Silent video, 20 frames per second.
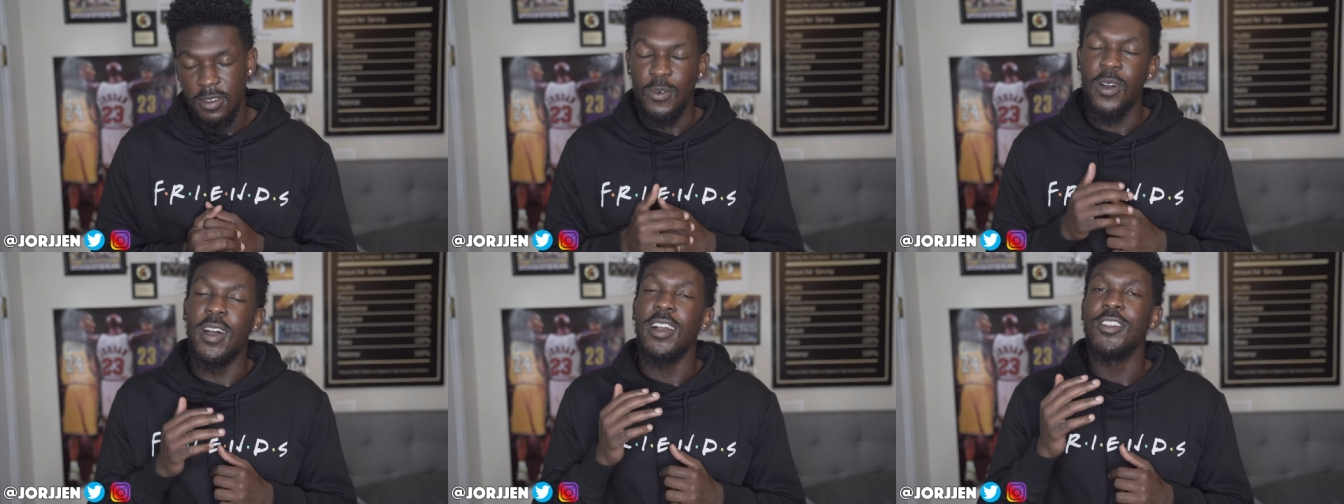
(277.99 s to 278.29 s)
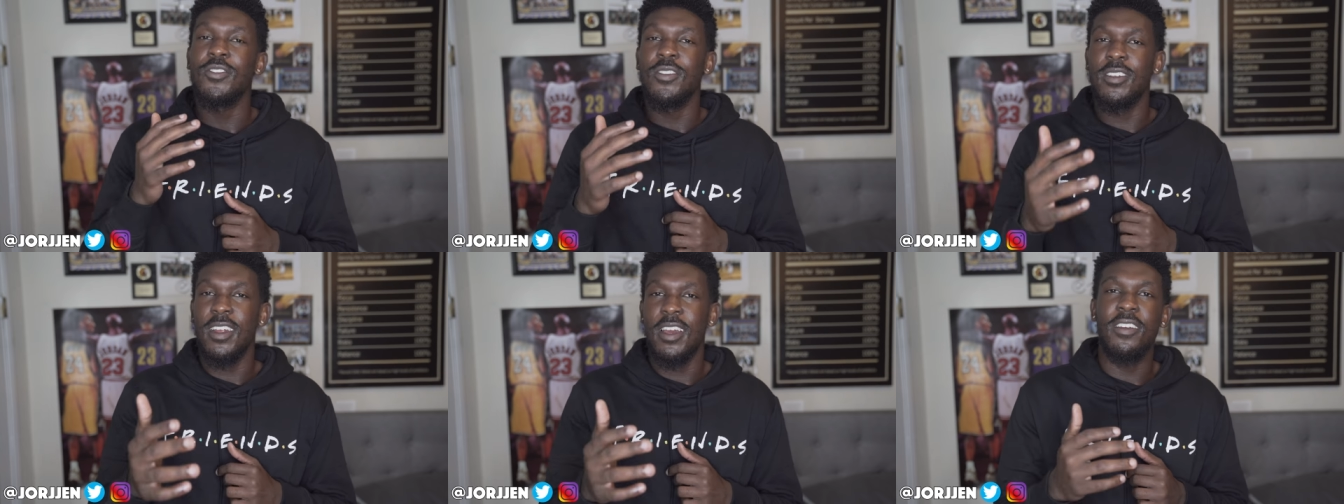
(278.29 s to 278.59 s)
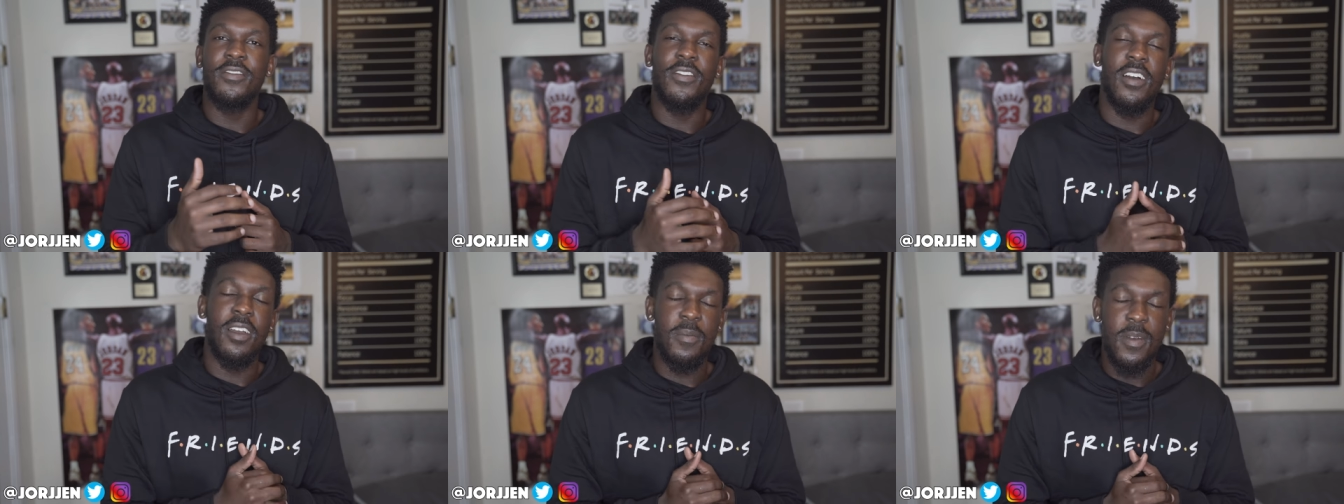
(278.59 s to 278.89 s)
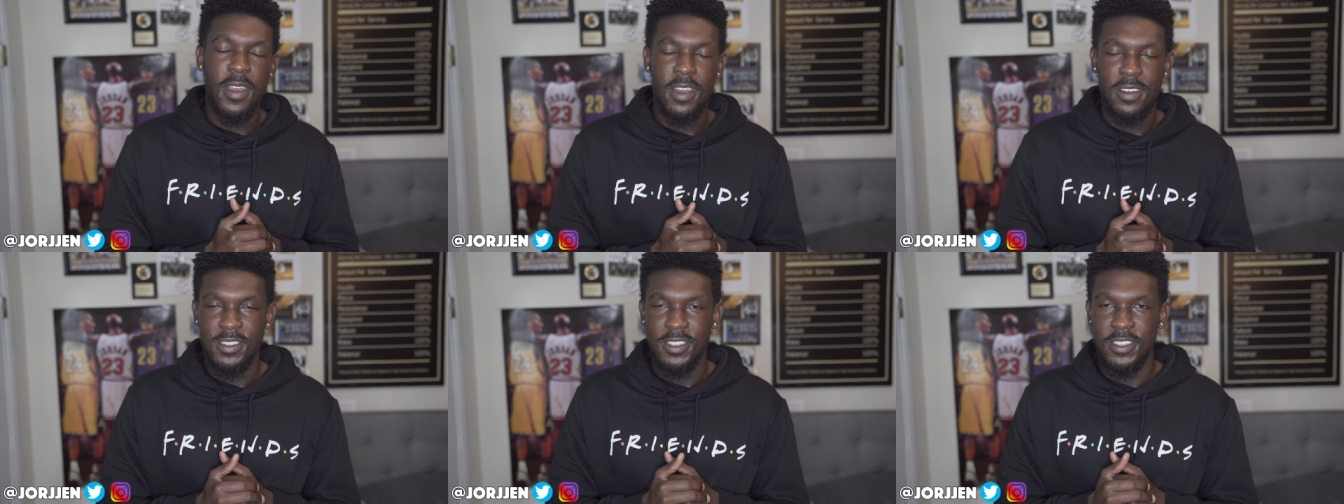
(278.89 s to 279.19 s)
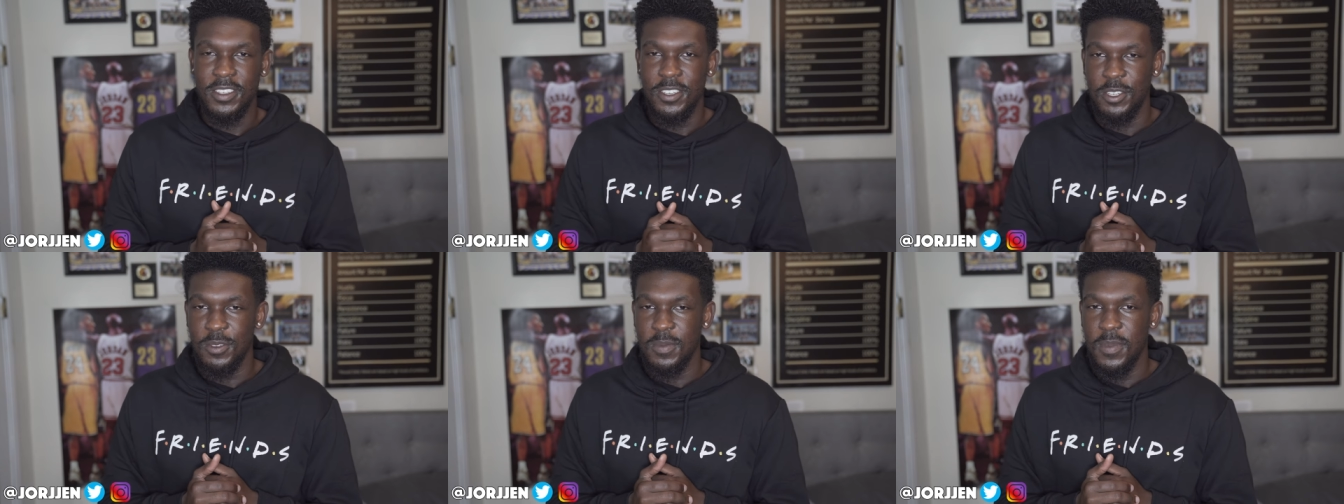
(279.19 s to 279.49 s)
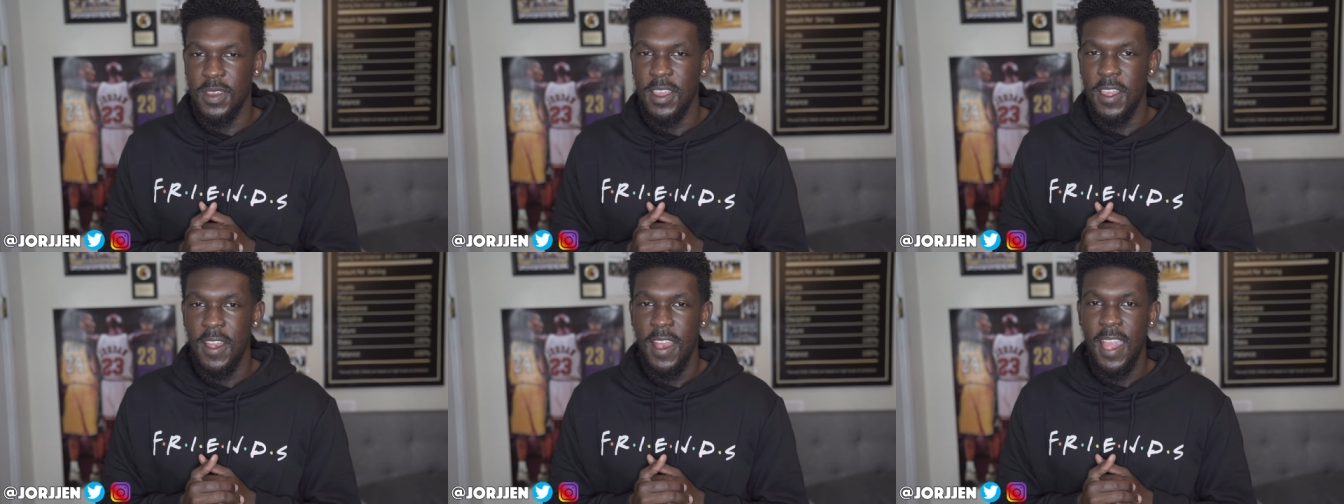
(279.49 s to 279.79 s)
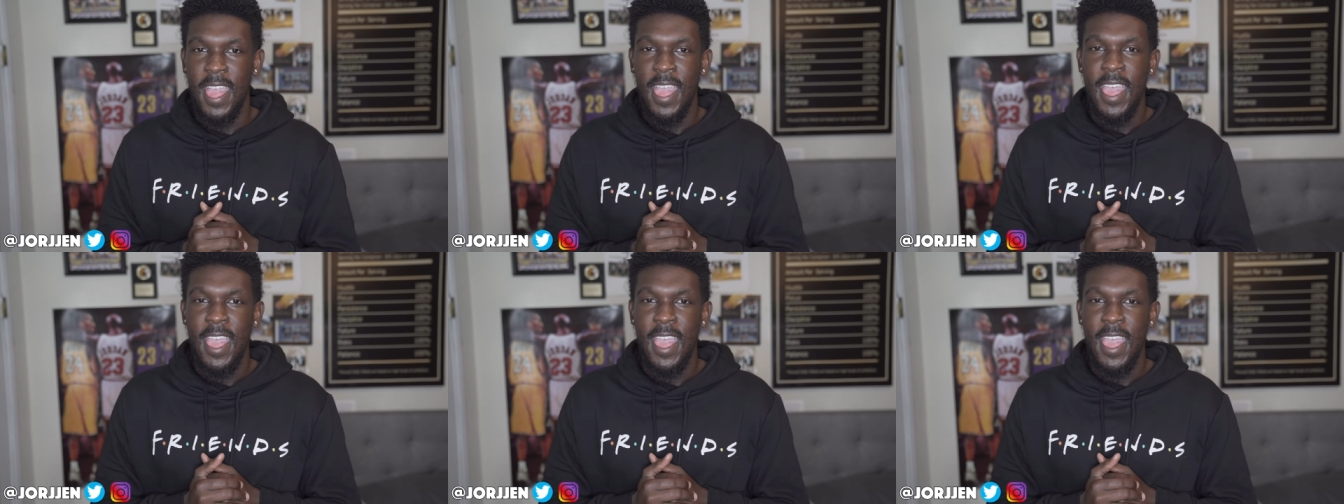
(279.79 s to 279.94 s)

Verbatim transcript: 195 pounds, excuse me.